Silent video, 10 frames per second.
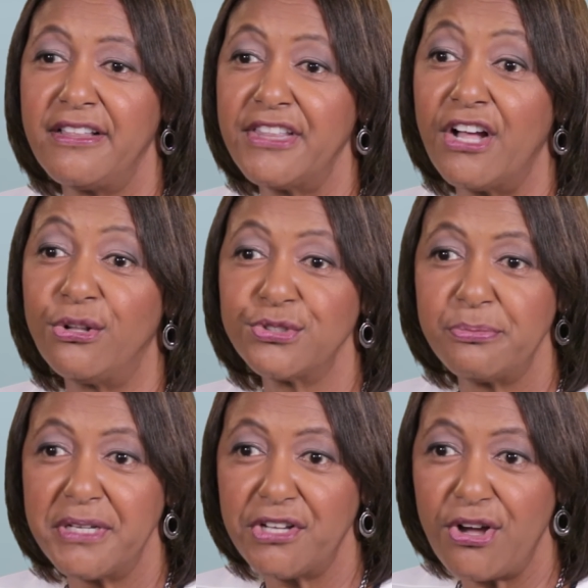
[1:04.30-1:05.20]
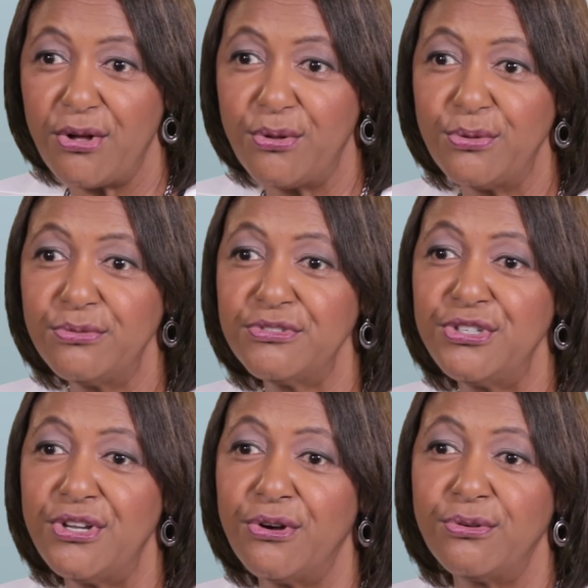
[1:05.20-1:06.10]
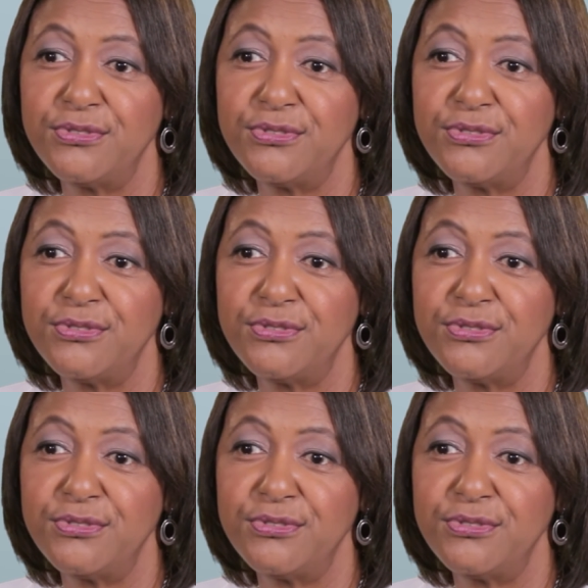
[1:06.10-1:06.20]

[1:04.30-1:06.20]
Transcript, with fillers: the ultimate goal, you know,